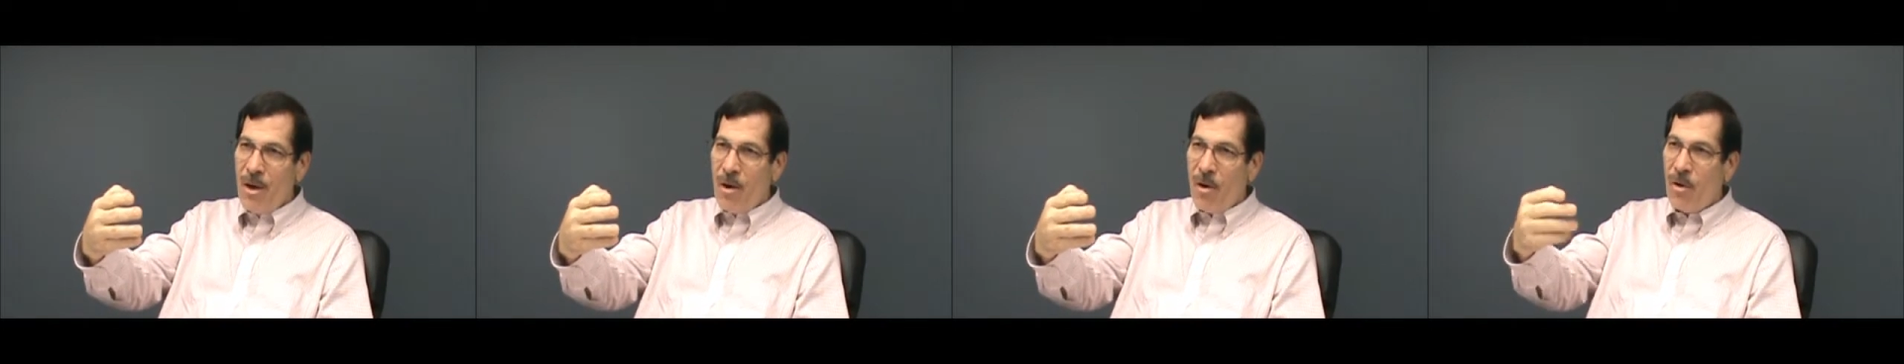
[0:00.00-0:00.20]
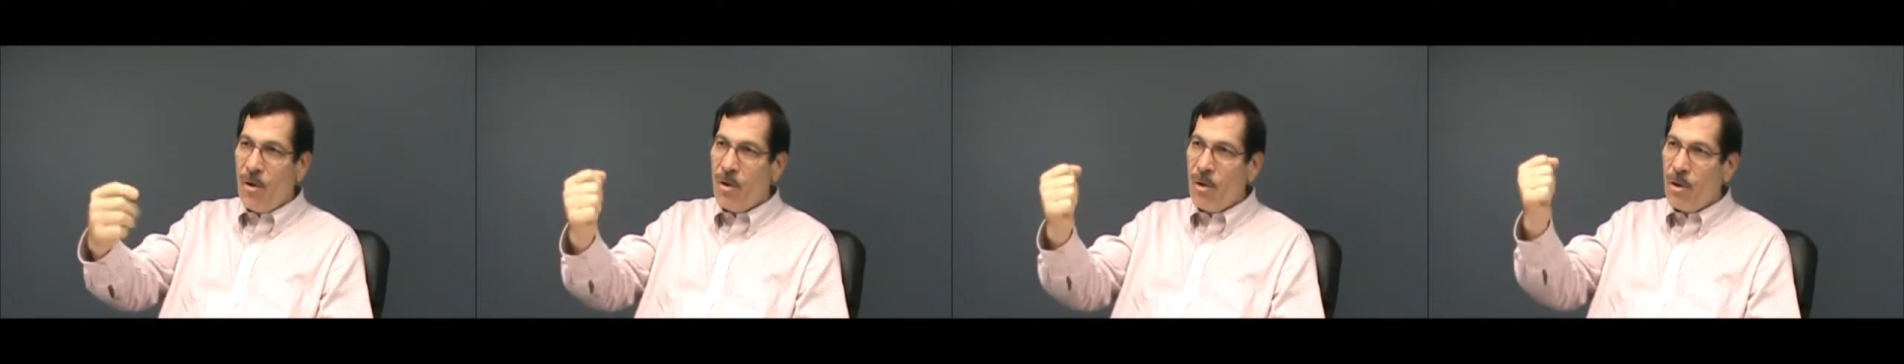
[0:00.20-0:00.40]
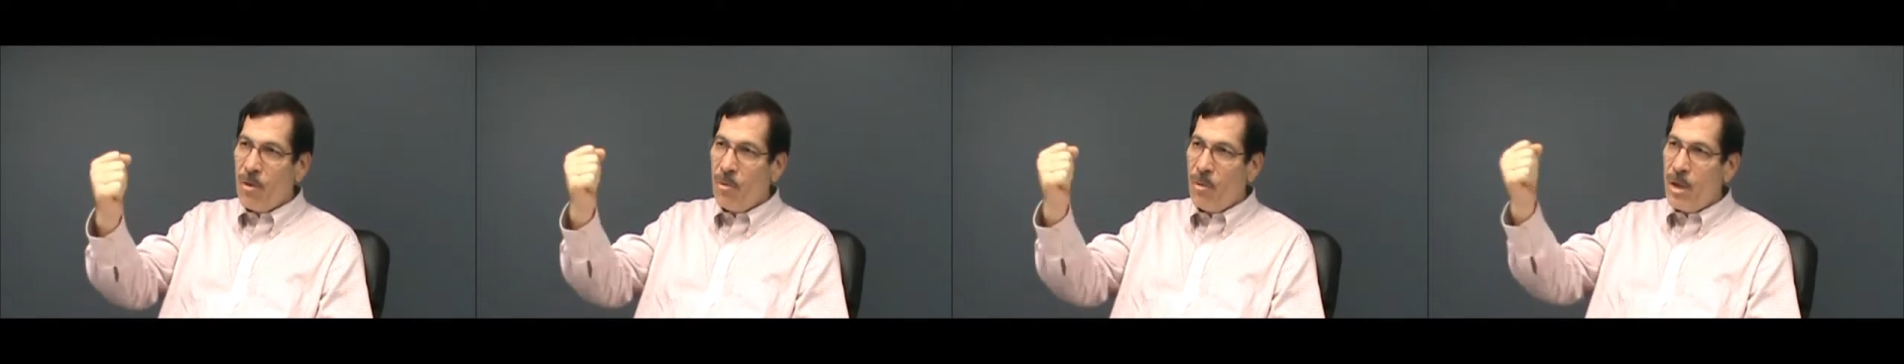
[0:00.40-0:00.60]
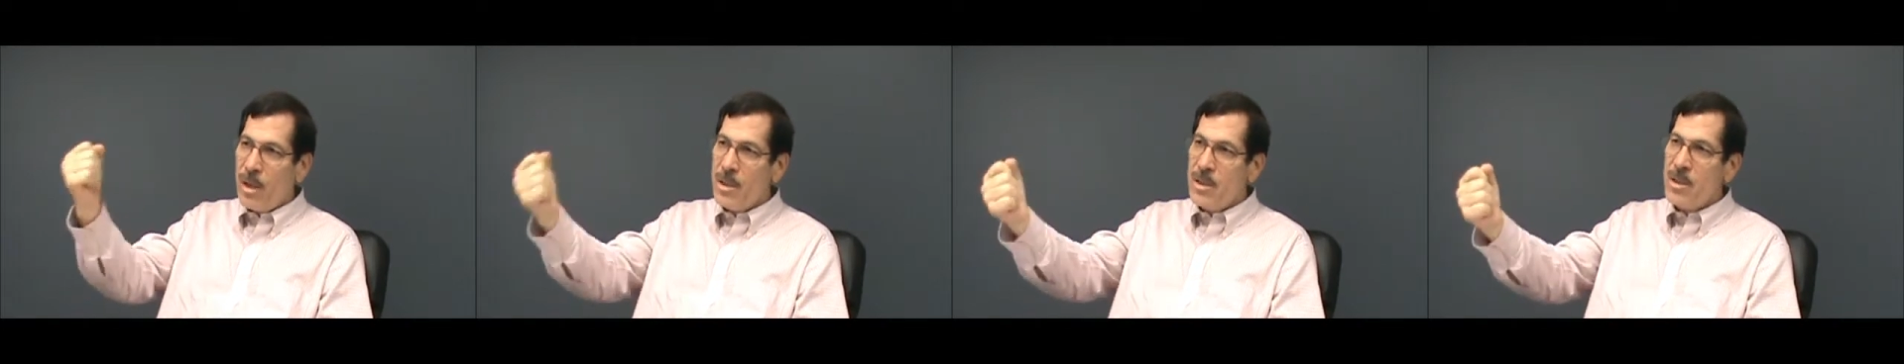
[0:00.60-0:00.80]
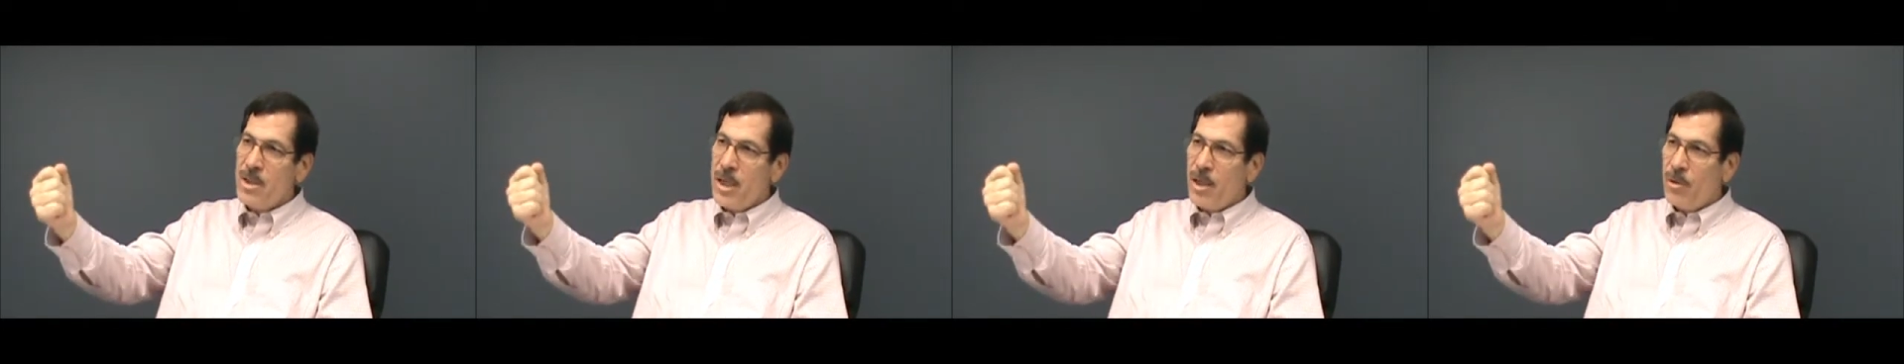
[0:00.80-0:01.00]
or
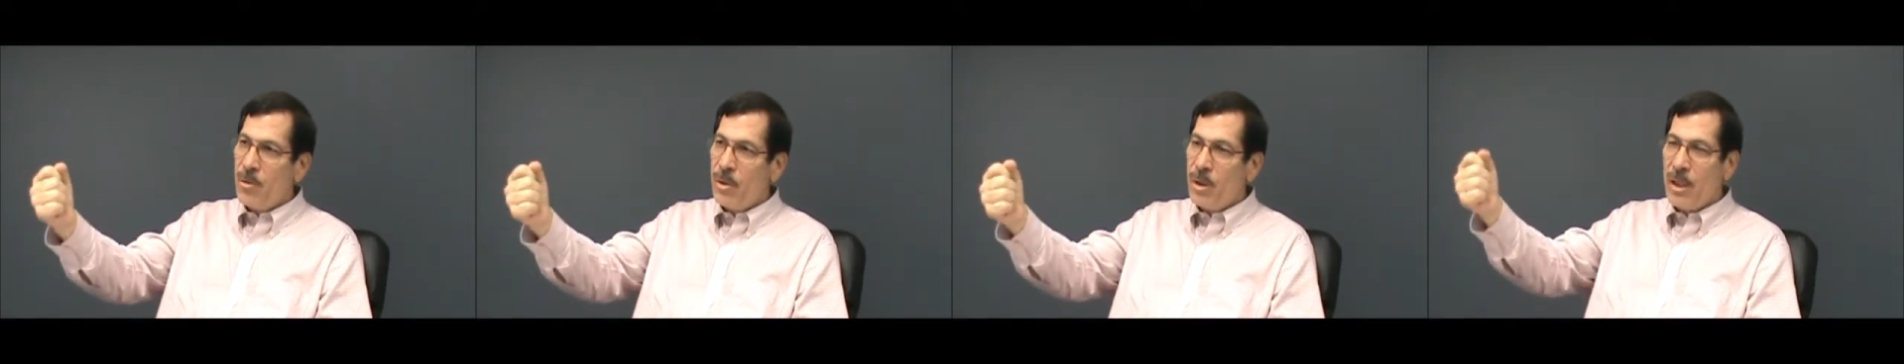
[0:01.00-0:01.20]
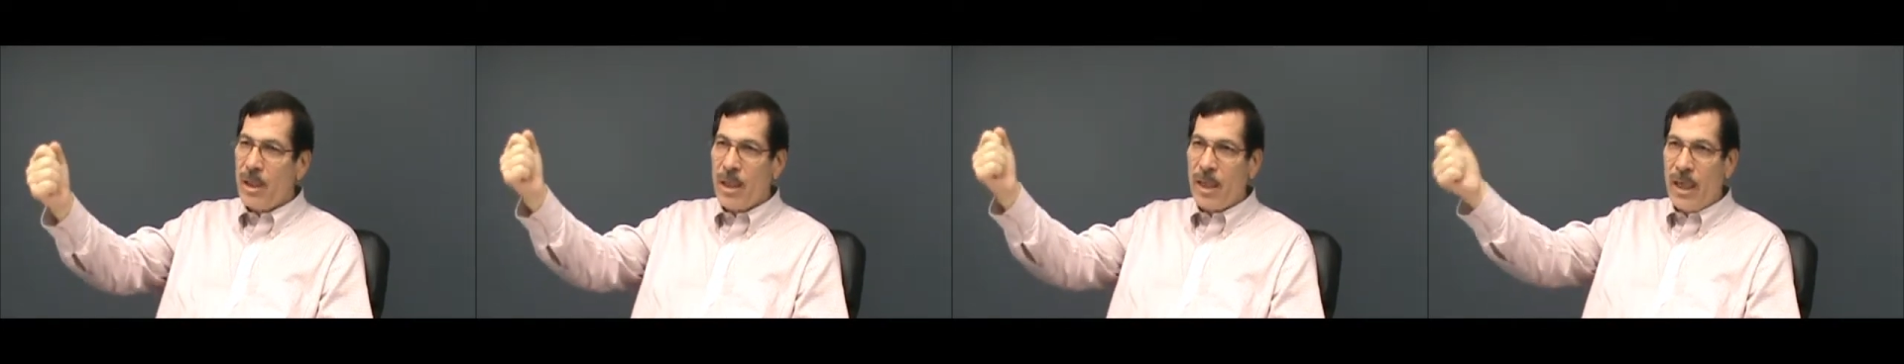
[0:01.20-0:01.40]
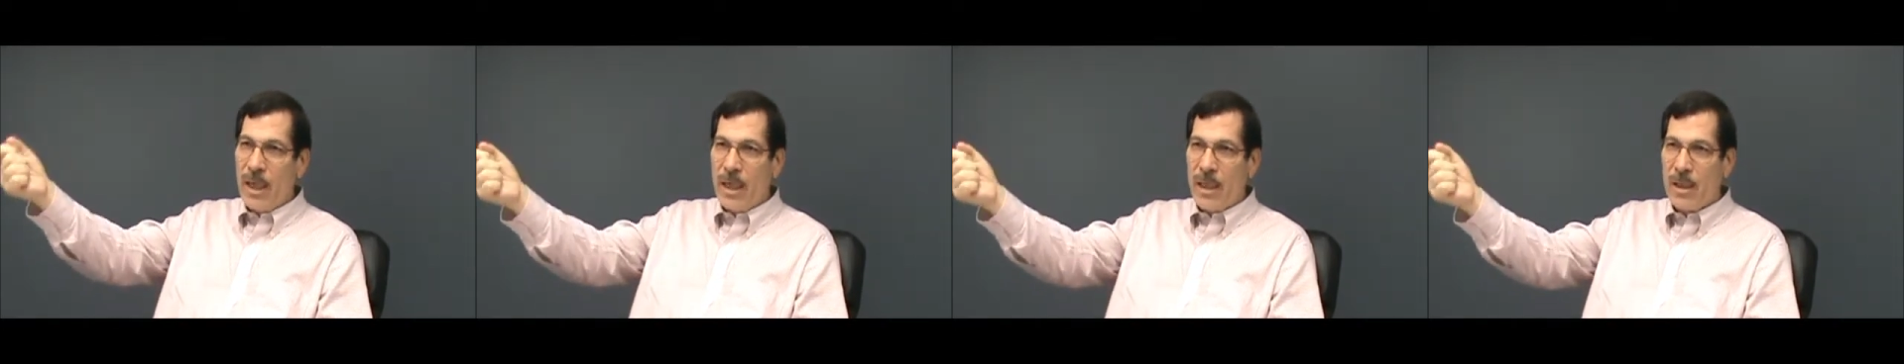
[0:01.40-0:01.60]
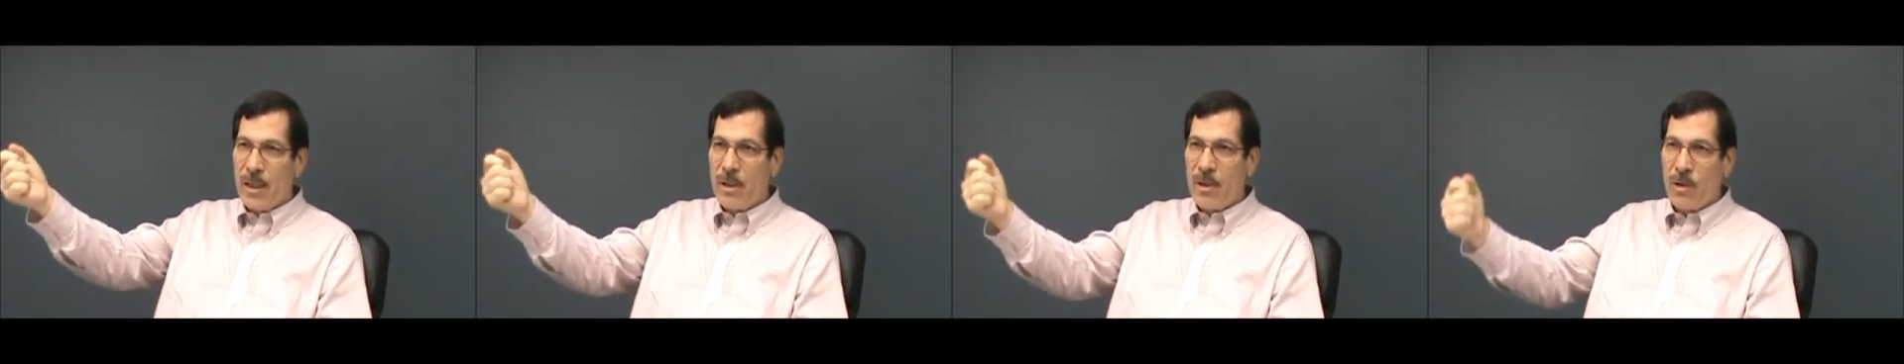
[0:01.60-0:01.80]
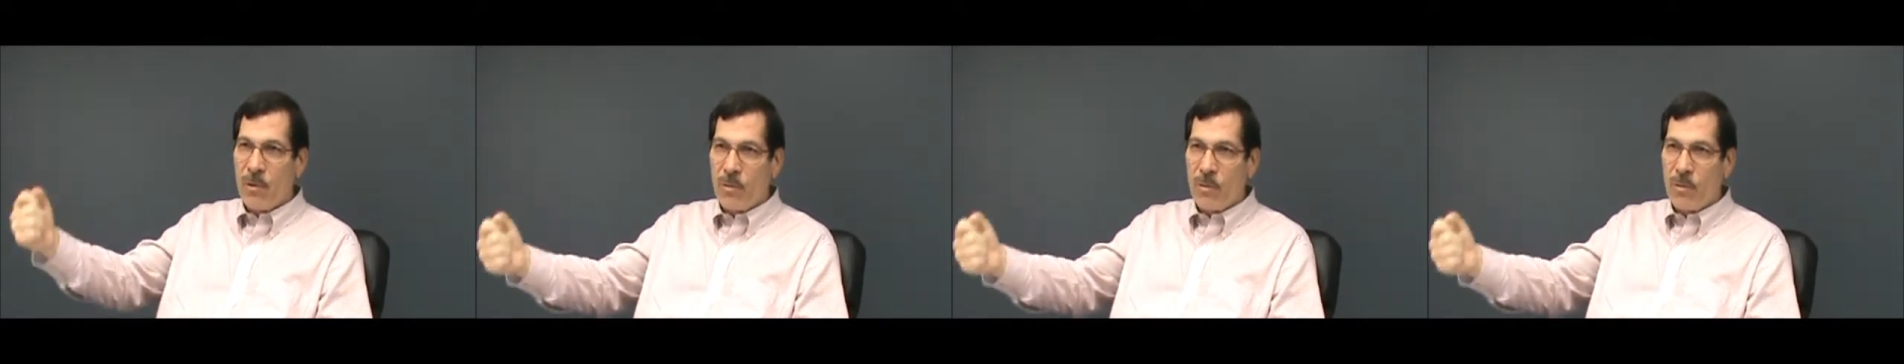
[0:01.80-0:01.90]
one general in England or